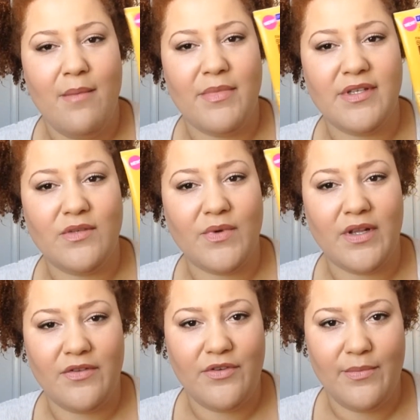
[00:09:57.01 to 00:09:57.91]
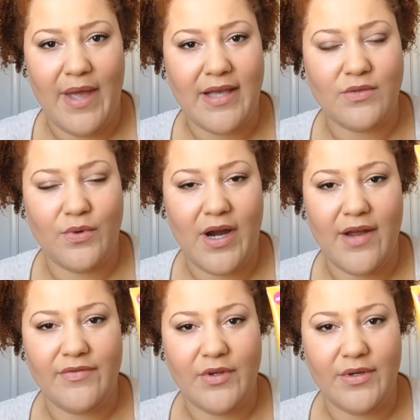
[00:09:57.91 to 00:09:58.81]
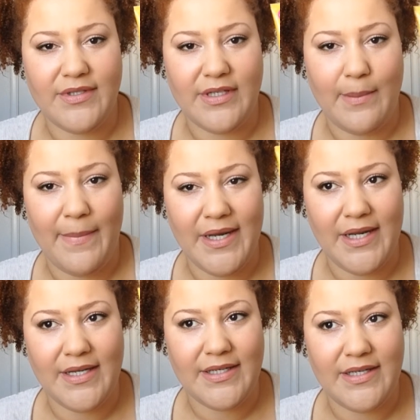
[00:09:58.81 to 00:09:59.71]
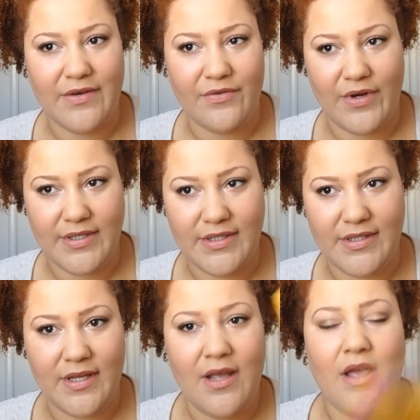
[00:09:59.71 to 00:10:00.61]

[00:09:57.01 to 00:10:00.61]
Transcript: This is one of the few masks where I've noticed an immediate difference.